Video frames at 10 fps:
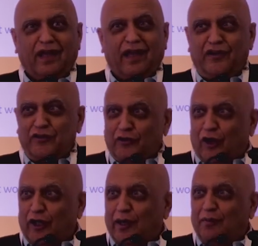and you're
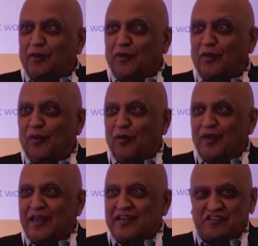not able to
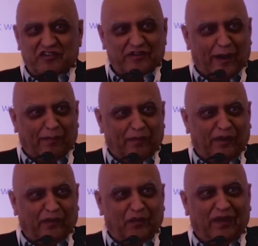
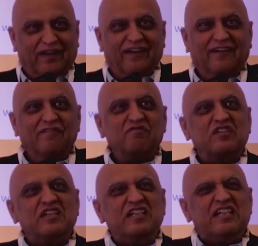extrapolate well.
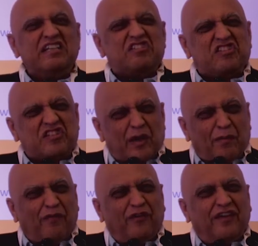Some
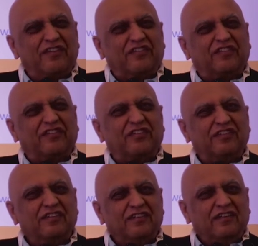of it is
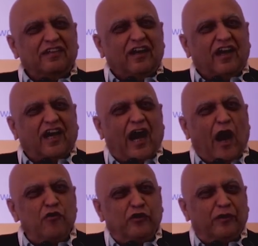
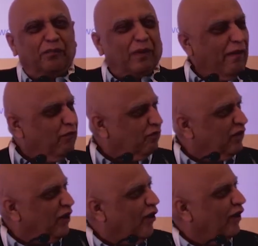countered by what
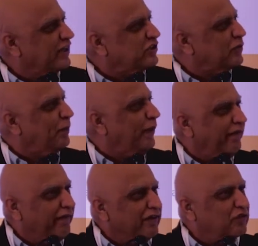we call
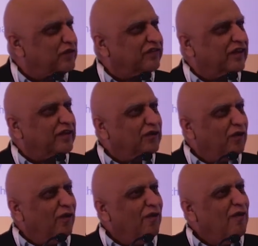experience. We say, you
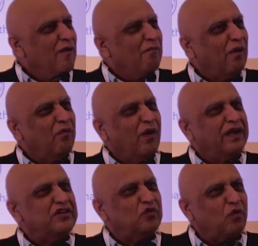know, Bhagwan
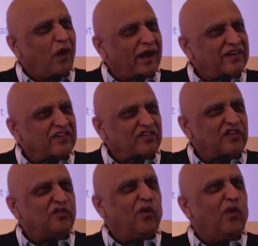is wise.
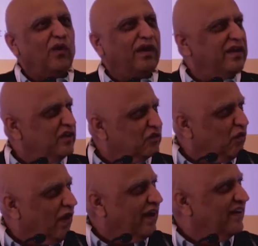He's old and he's
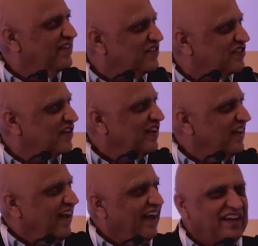wise.
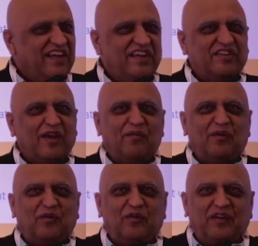And he's able
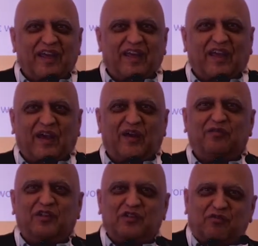to take care
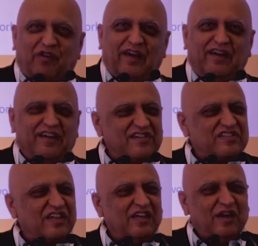of these
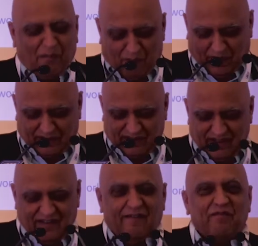failures. But
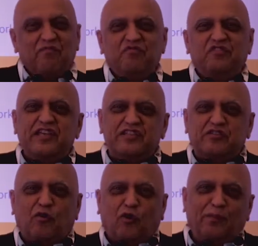these
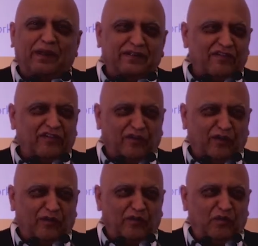old methods are
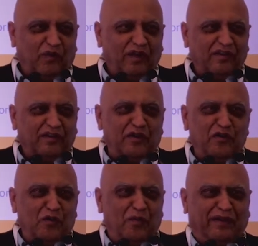not going to work. The
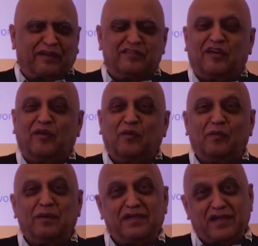new methods are going to
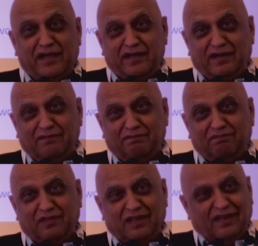be data.
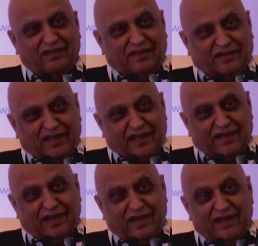The
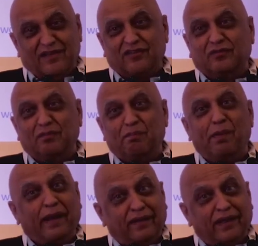data is
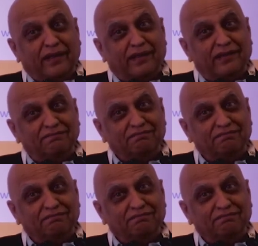big data.